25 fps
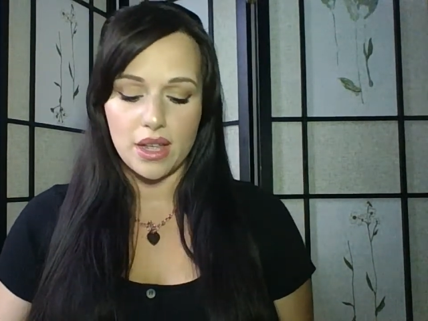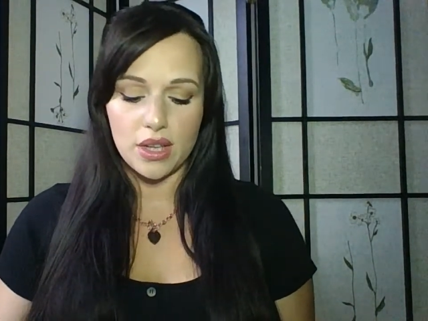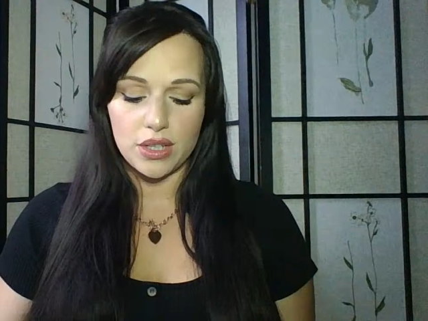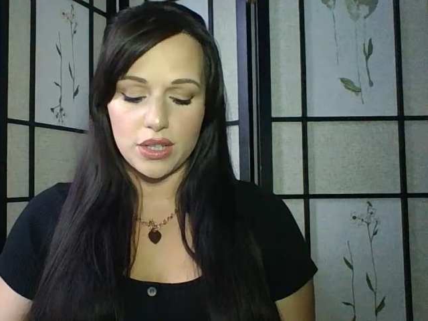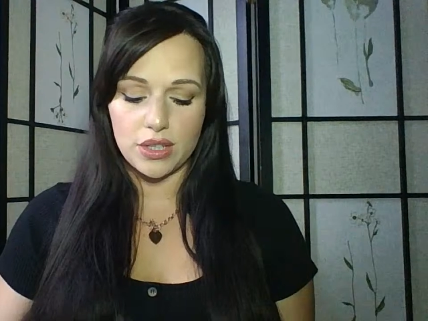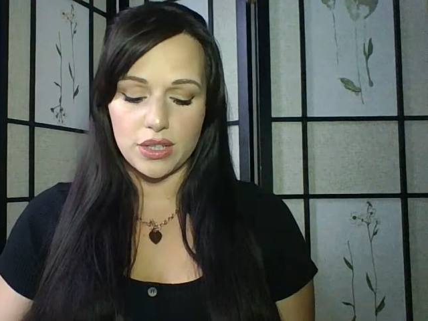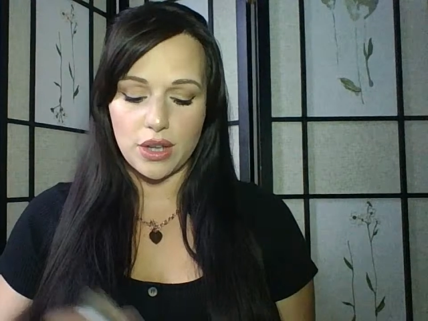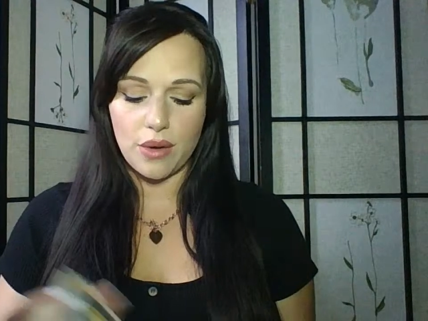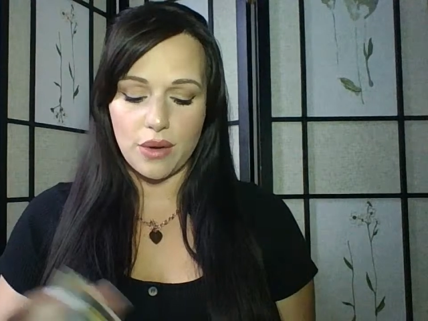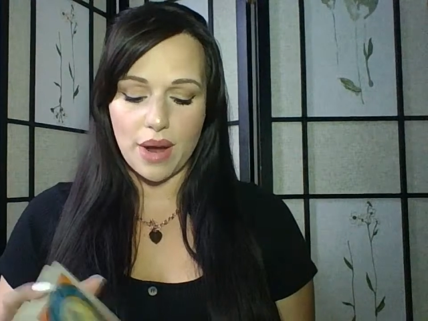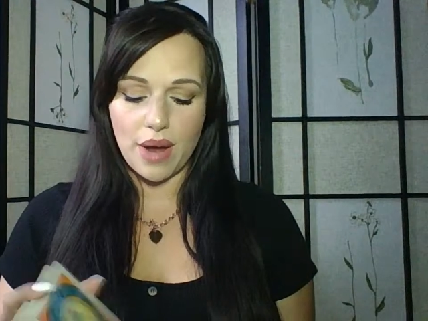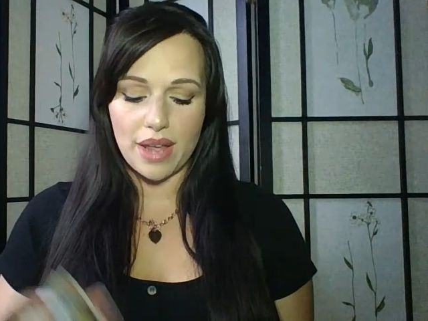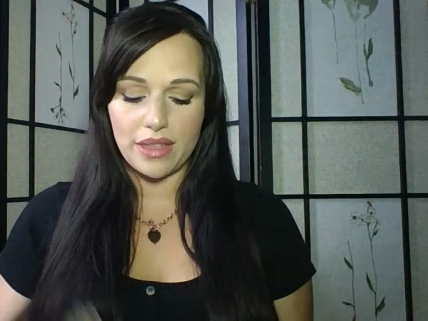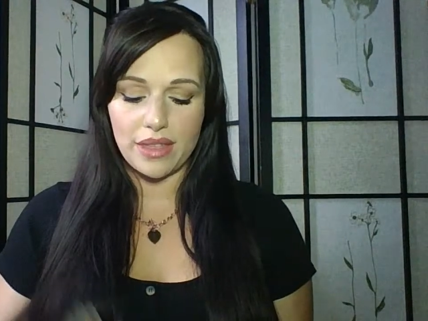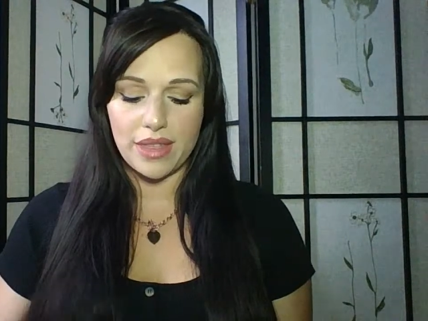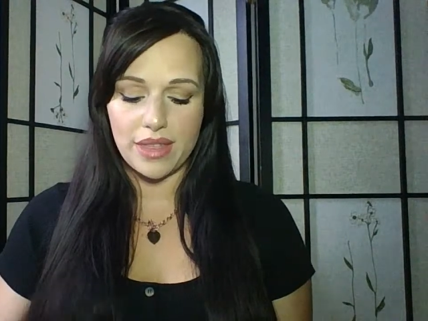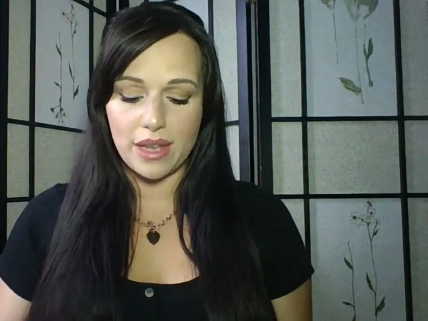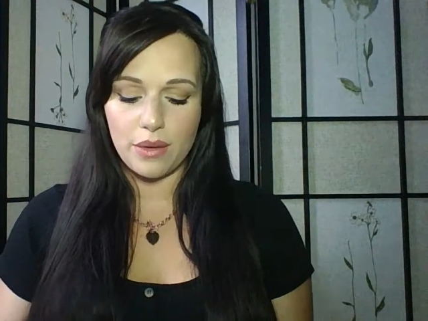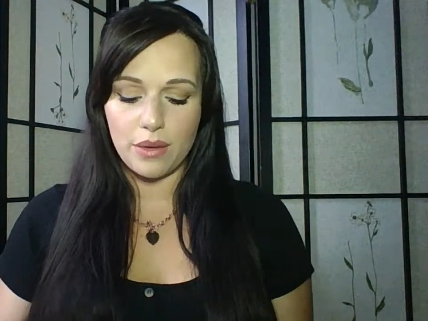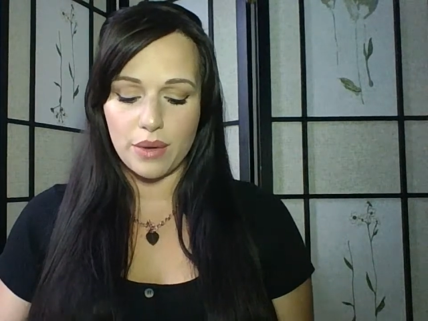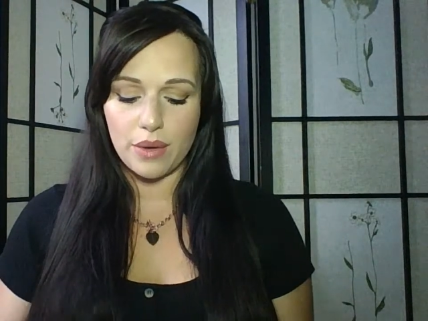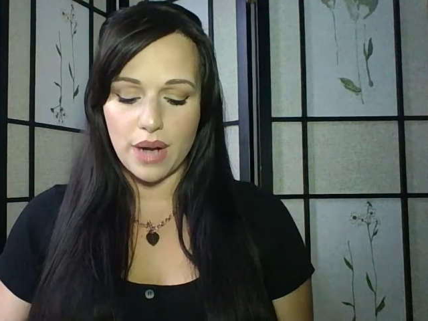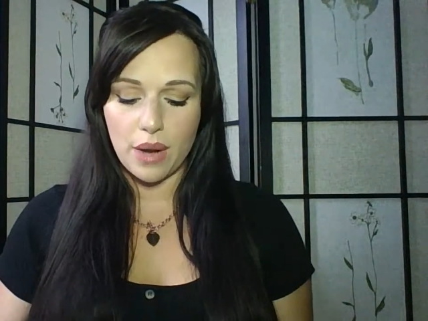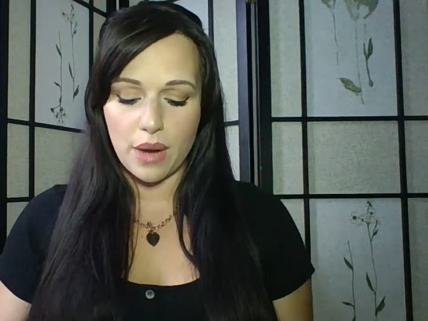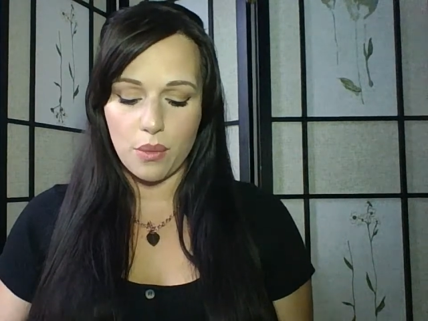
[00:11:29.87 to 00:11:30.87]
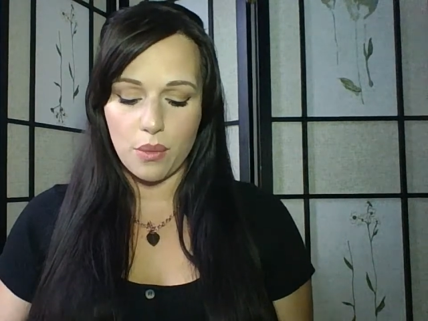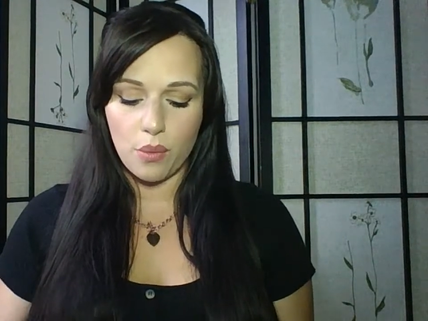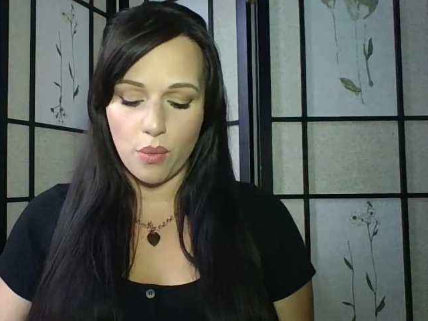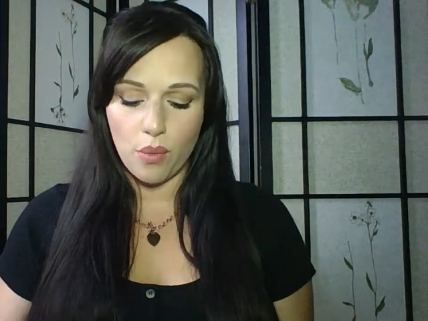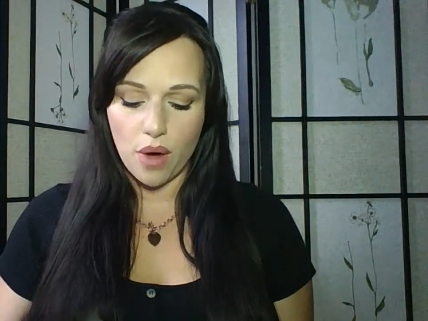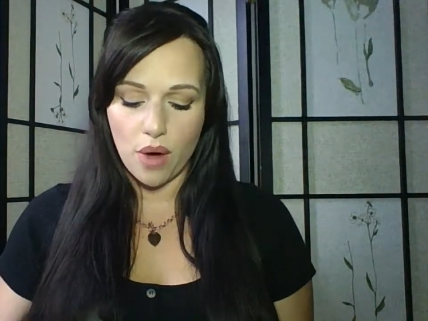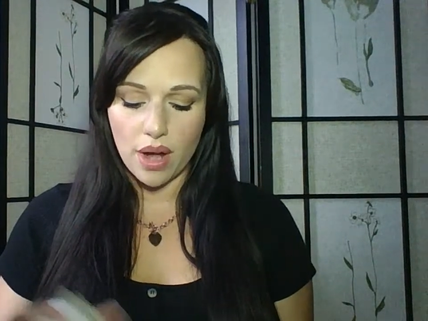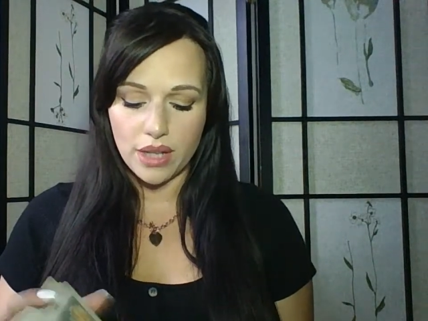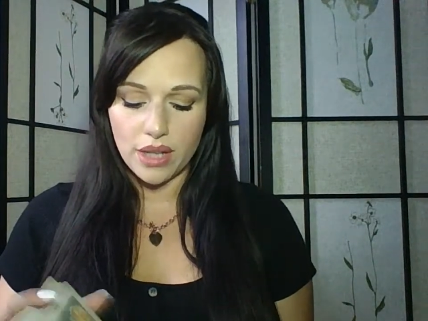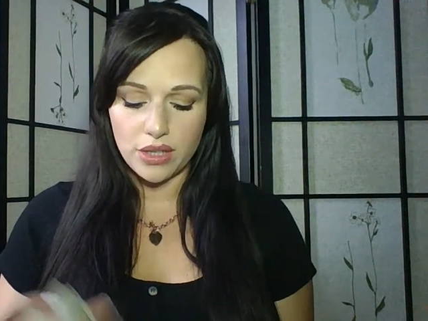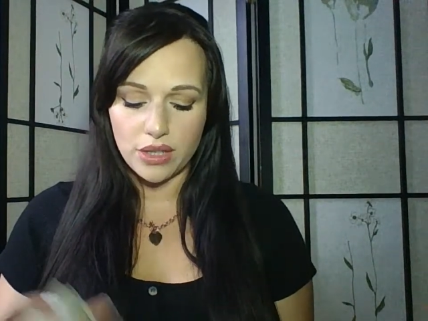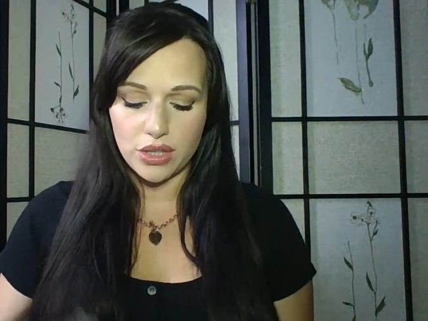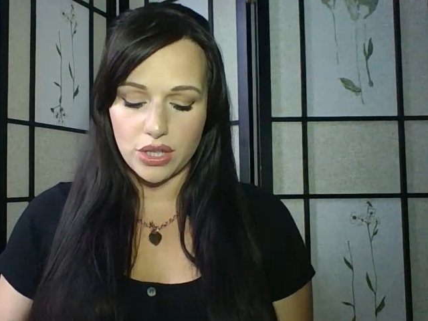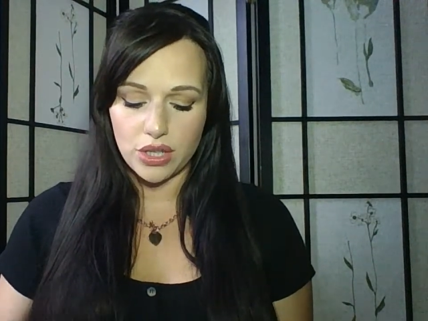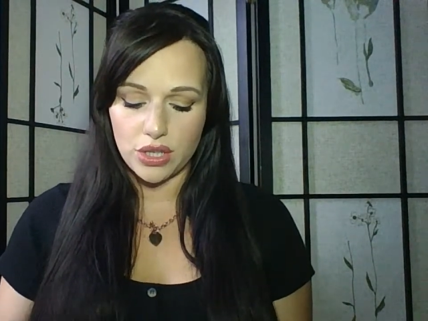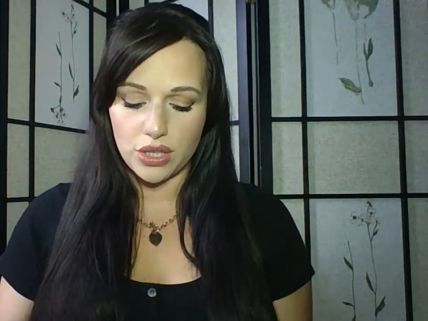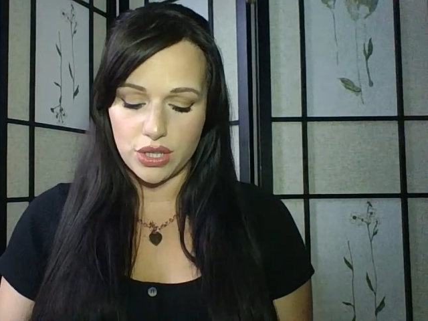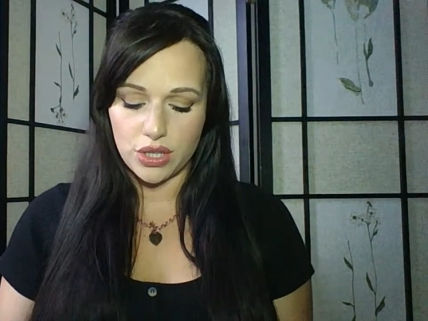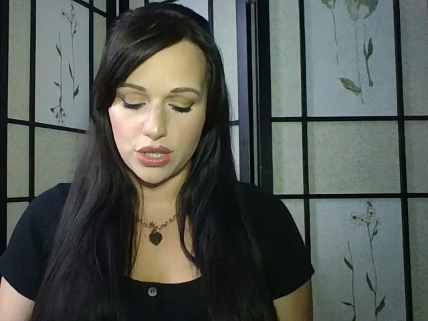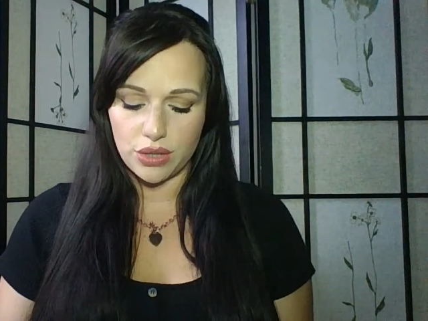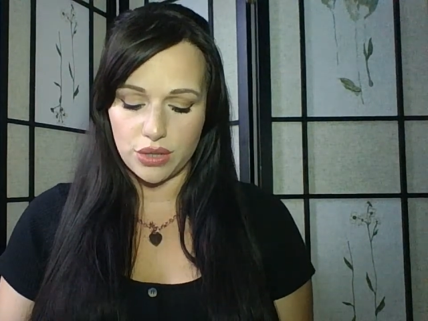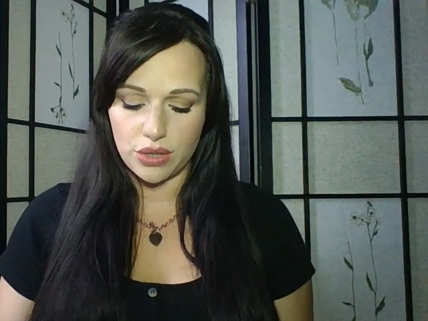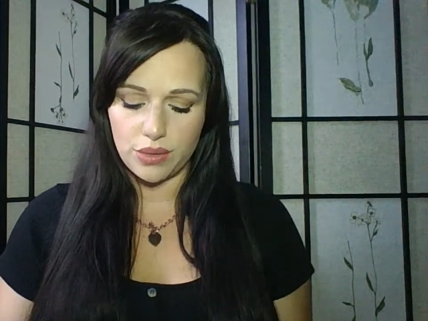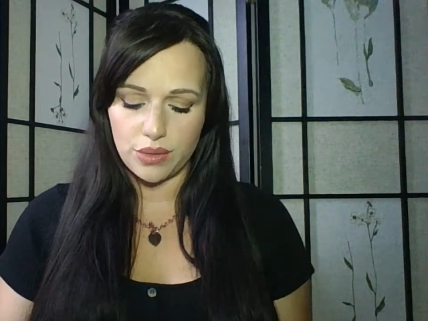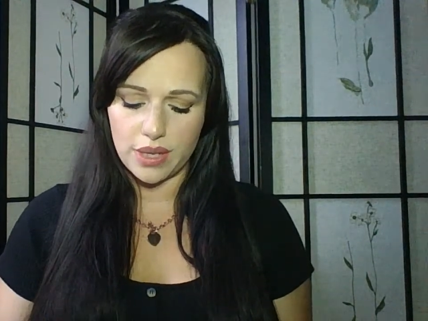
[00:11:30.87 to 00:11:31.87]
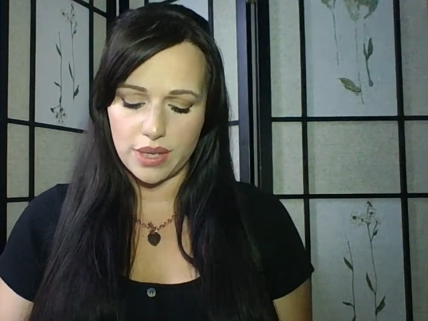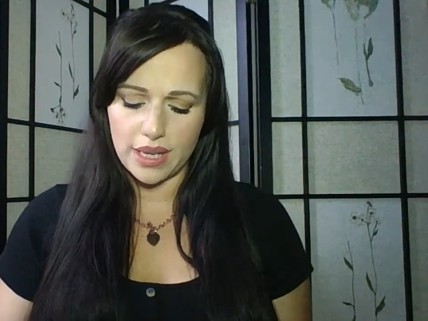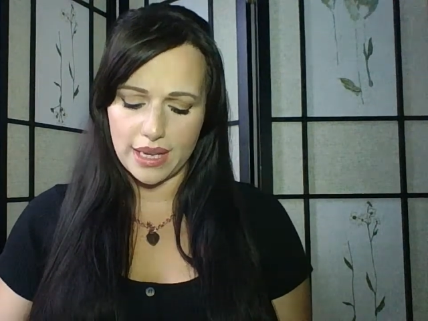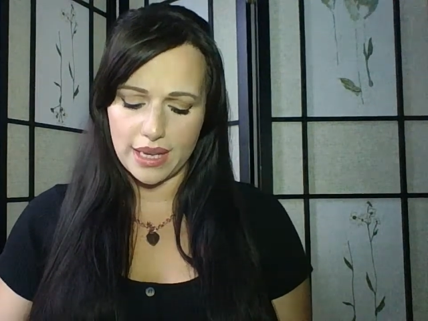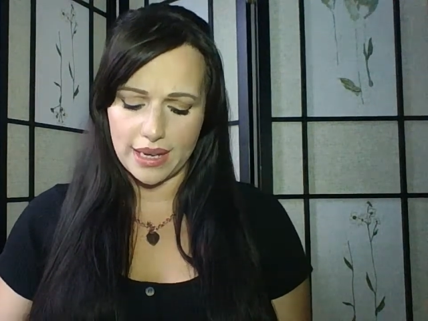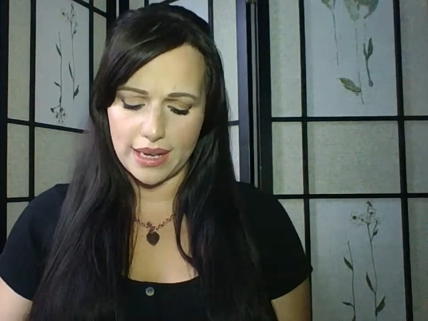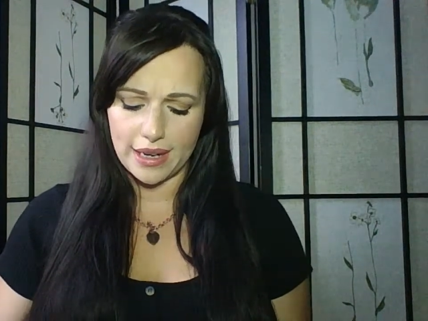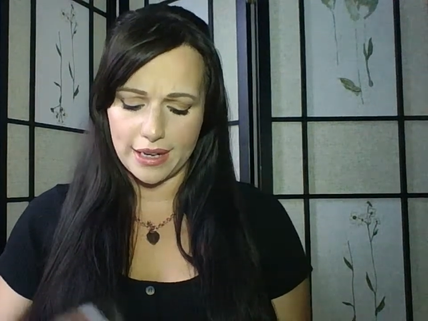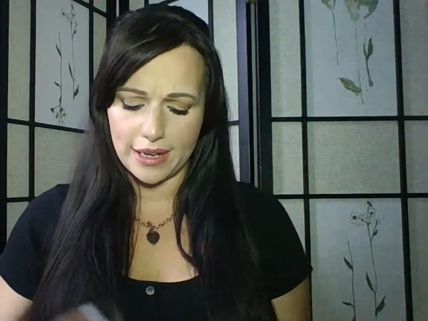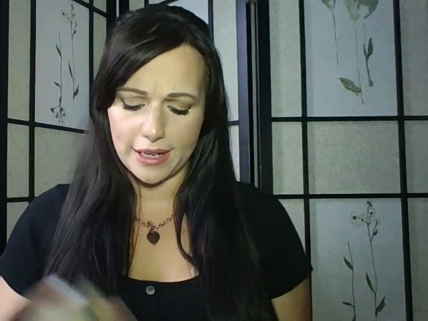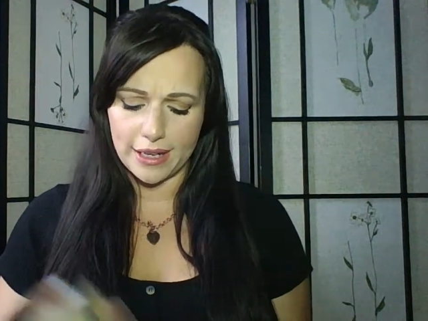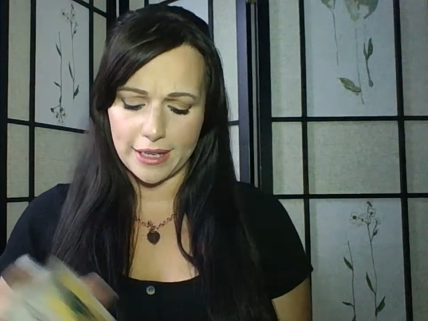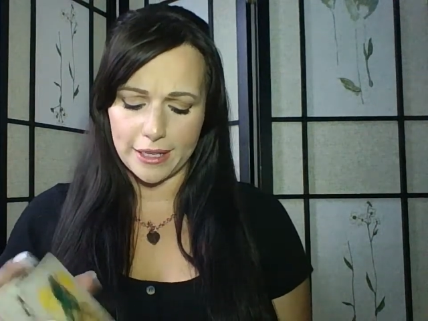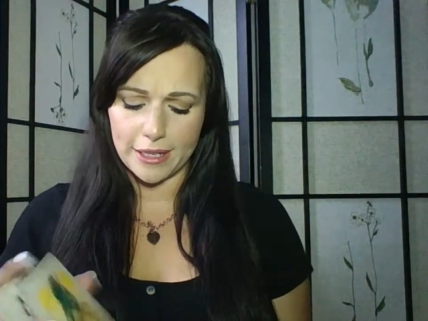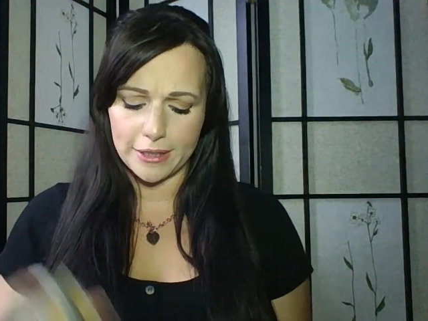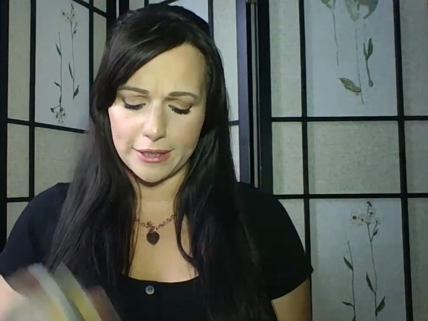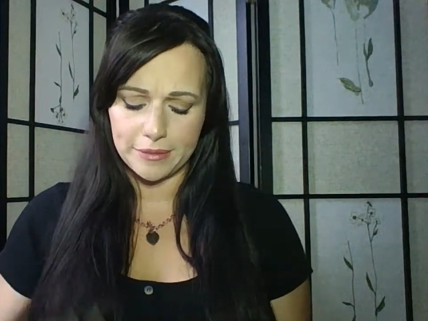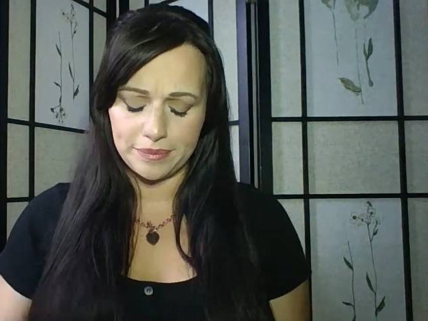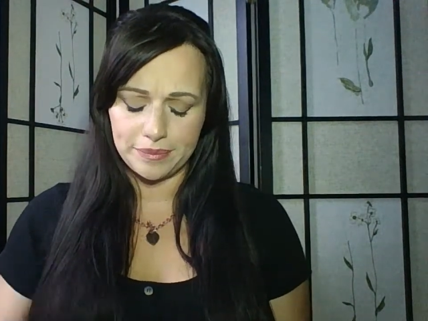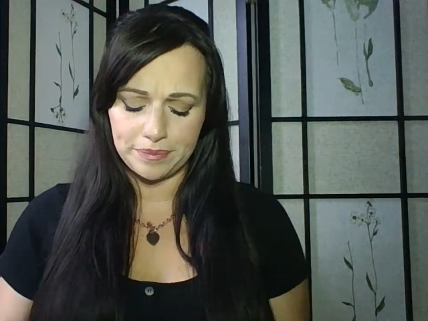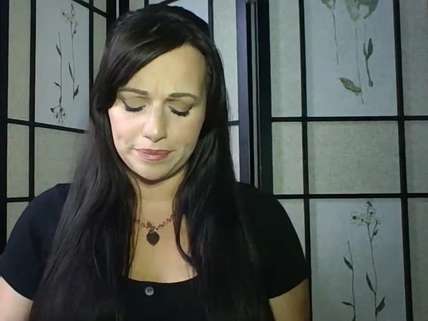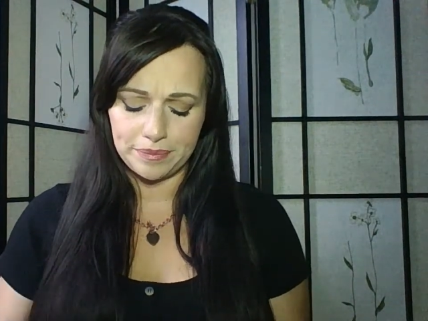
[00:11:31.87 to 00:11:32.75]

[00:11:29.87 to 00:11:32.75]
So I think what I want to do here